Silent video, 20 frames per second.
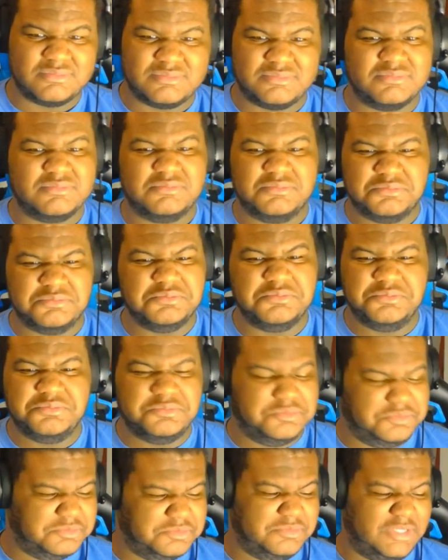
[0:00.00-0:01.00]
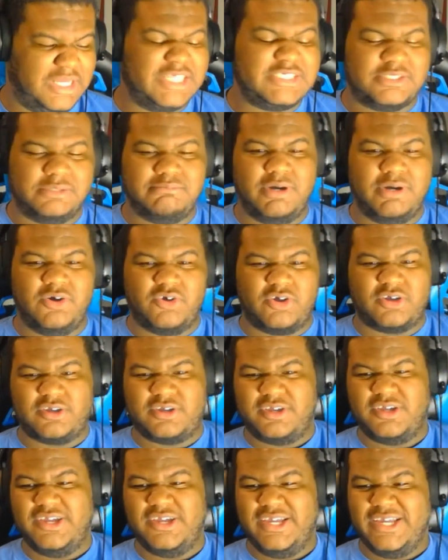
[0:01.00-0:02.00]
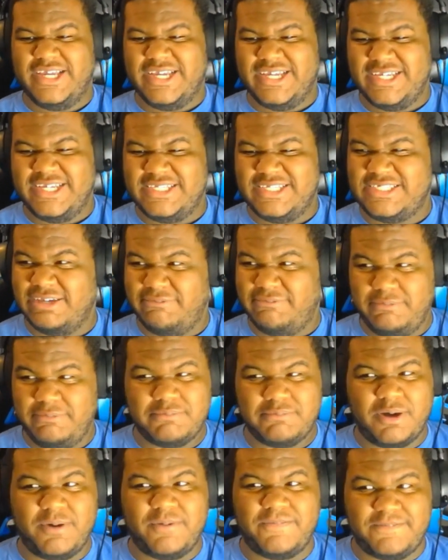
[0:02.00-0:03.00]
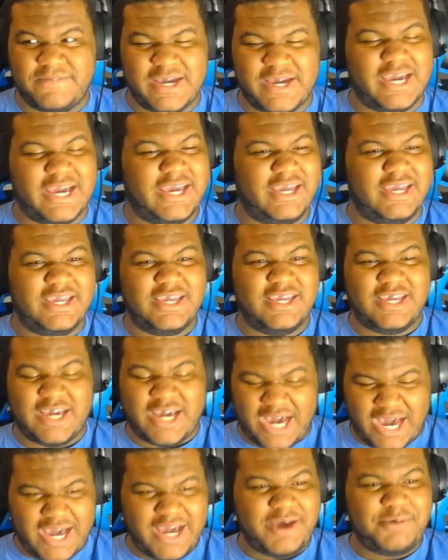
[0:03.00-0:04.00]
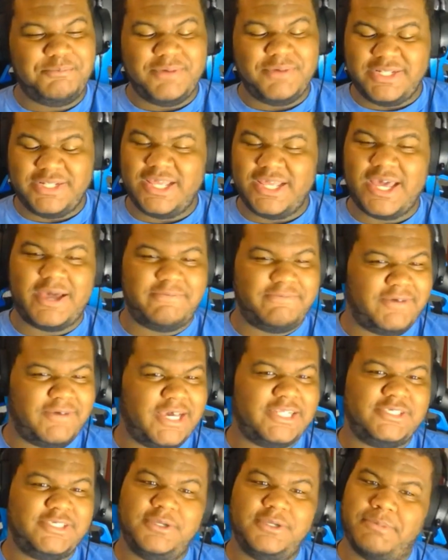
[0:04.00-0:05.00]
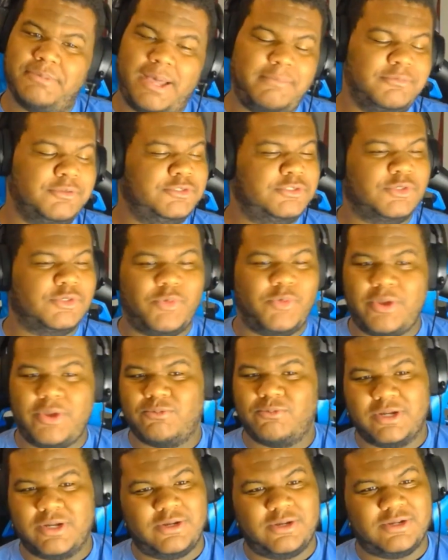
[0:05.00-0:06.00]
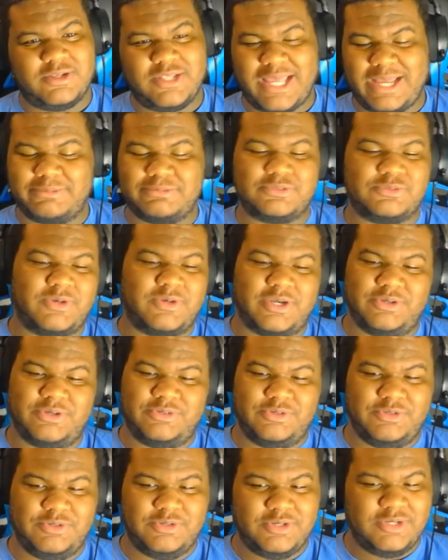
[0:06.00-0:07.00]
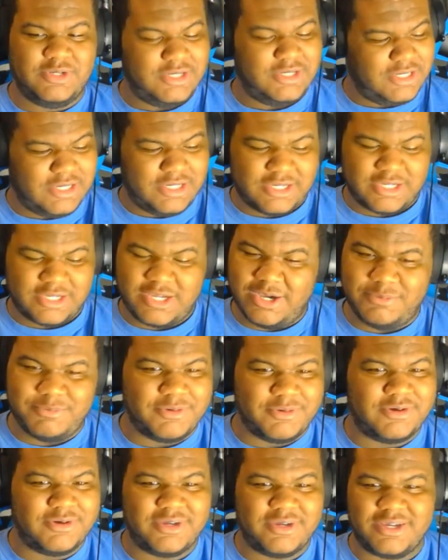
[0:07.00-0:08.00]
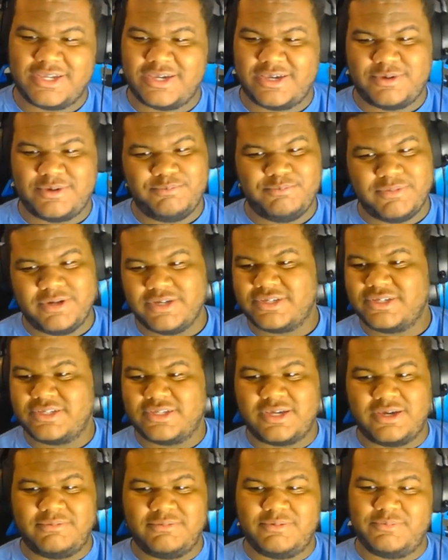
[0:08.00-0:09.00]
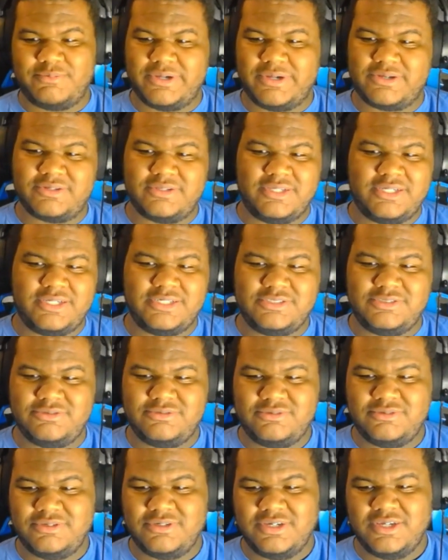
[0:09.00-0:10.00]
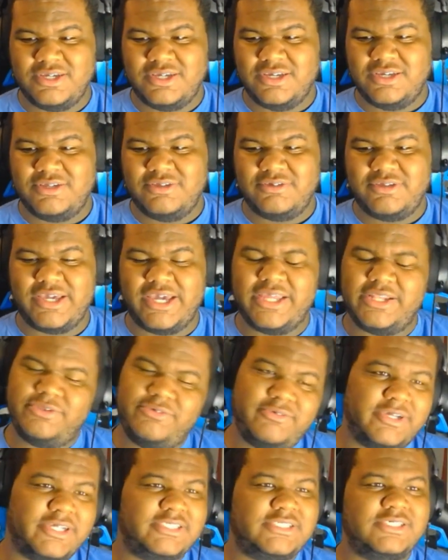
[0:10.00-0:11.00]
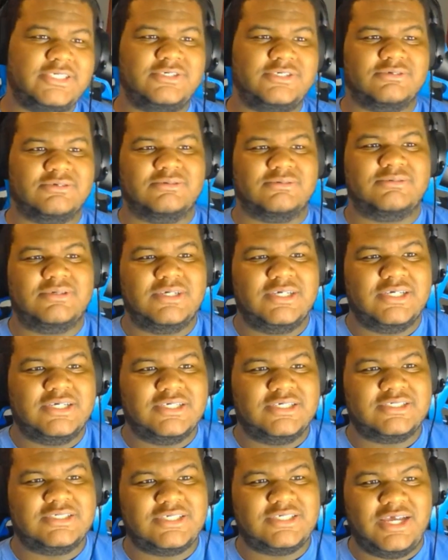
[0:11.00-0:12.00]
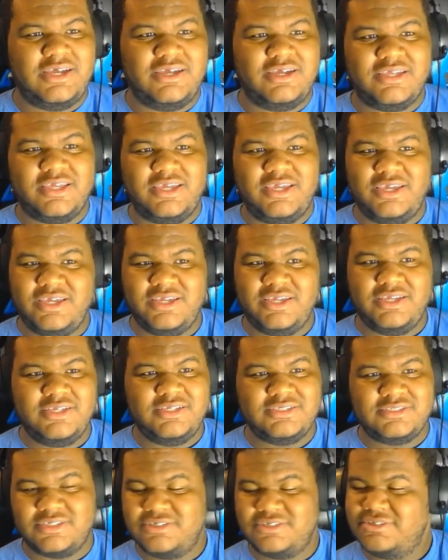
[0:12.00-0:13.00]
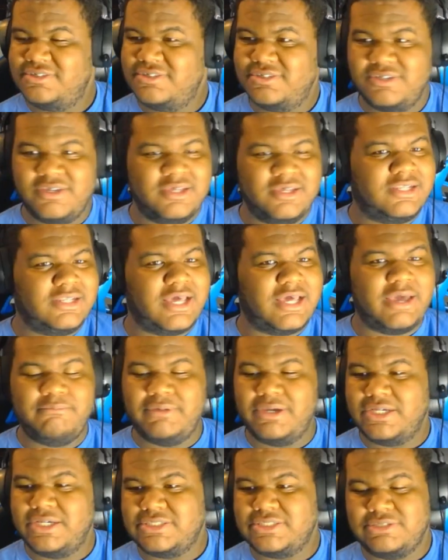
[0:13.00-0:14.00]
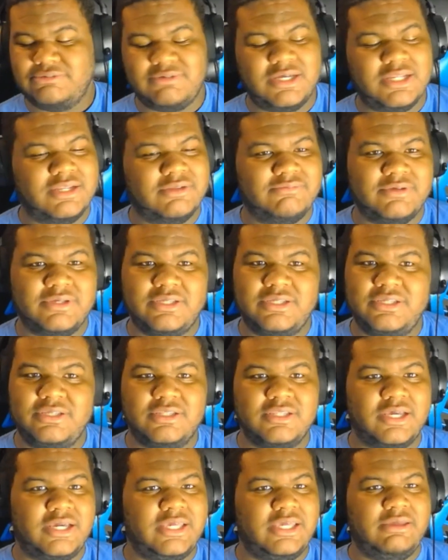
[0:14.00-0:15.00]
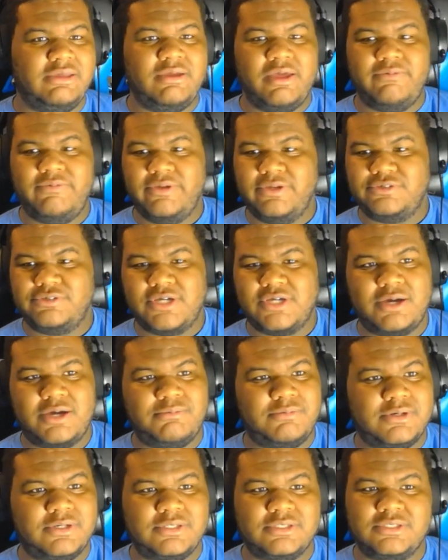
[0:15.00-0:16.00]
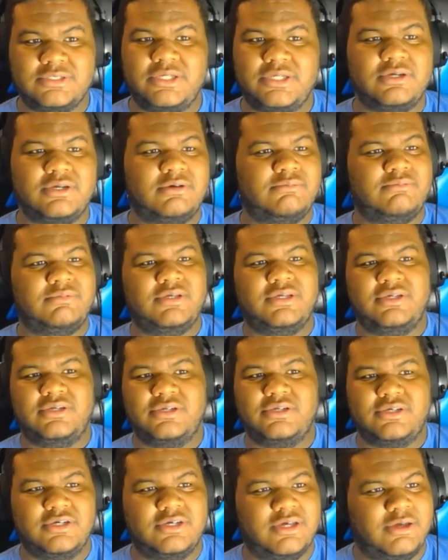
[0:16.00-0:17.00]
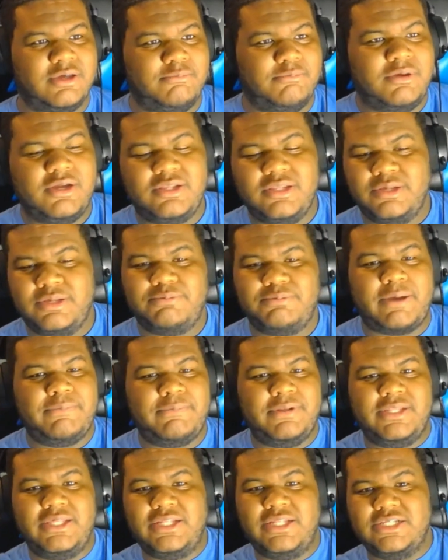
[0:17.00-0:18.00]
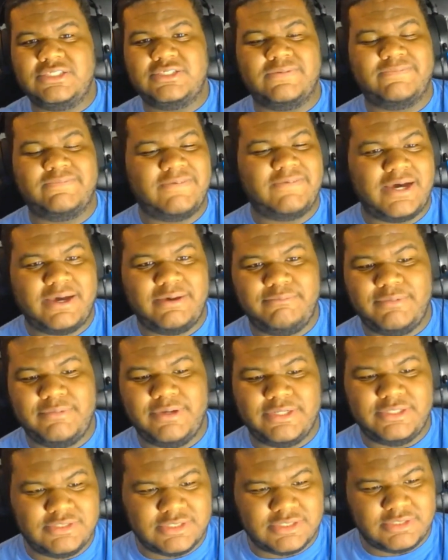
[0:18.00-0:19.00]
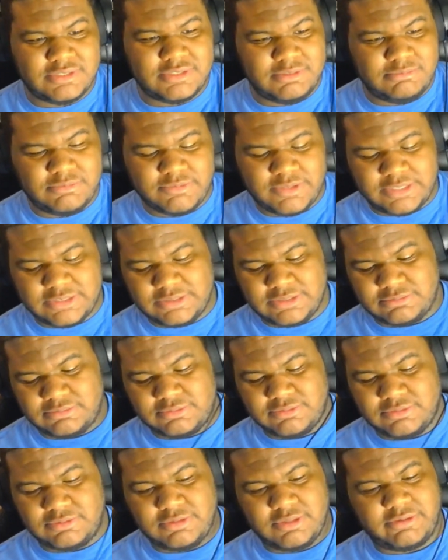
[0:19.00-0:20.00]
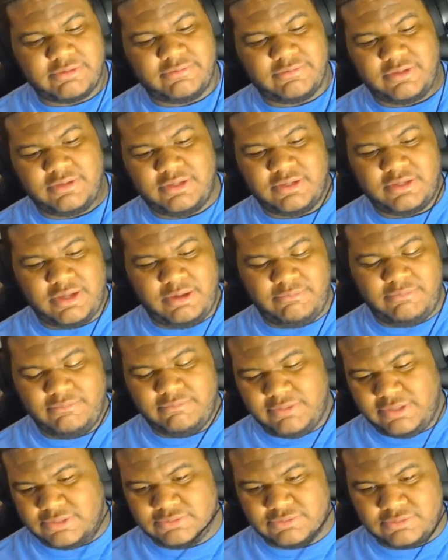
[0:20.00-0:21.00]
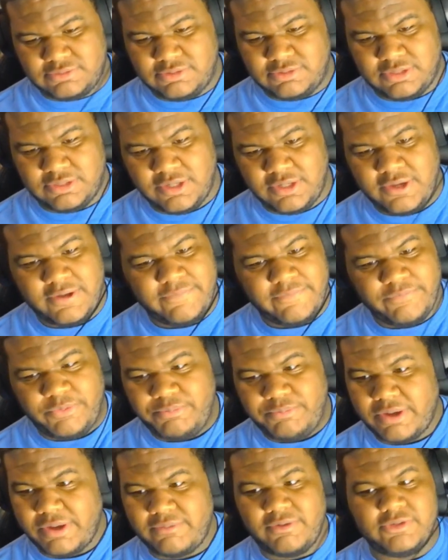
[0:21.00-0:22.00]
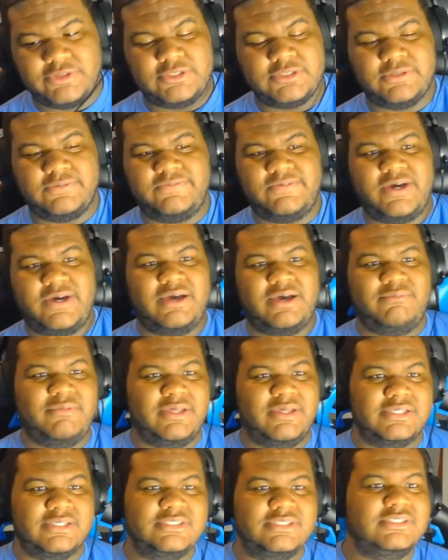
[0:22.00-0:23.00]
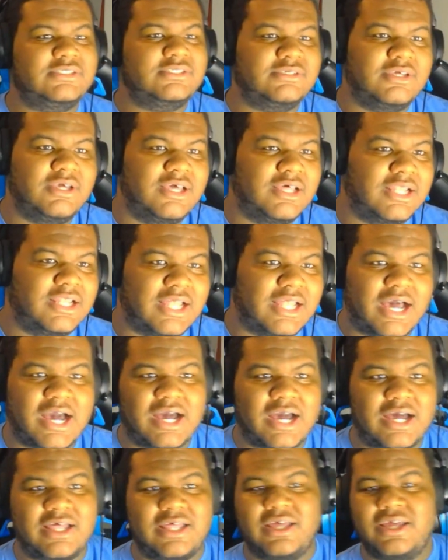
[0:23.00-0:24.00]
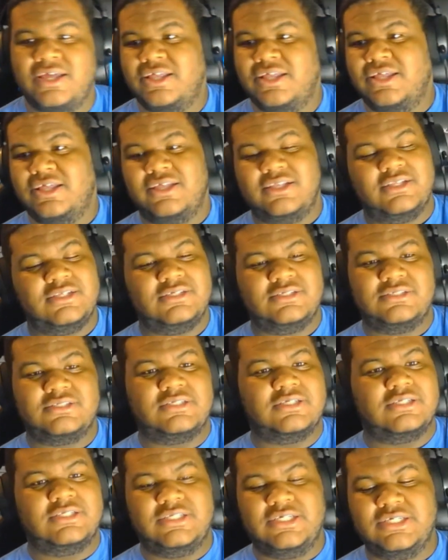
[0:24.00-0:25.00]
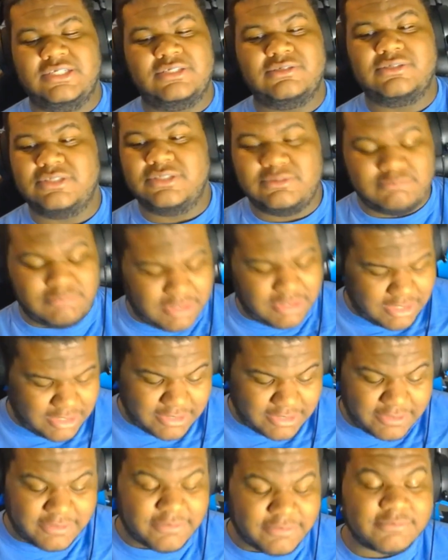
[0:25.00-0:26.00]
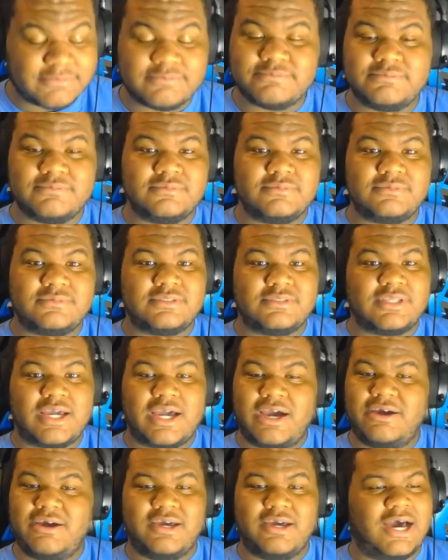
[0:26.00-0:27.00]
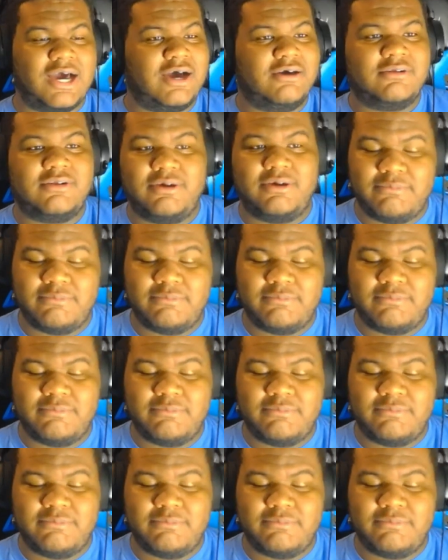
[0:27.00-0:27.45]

That's a bar. He said we both fat. I admit that I'm fat too, but I'm losing weight running laps around you. Come on, Merkules. You can't do that to him. Sean Kingston, that man's irrelevant. He like even if he drop one, it ain't gonna be good. And Merkules probably did this in 5 minutes. He's like, let me write something real quick, a couple minutes real quick. He probably wrote this in 5 minutes. He's like, this man. I don't know.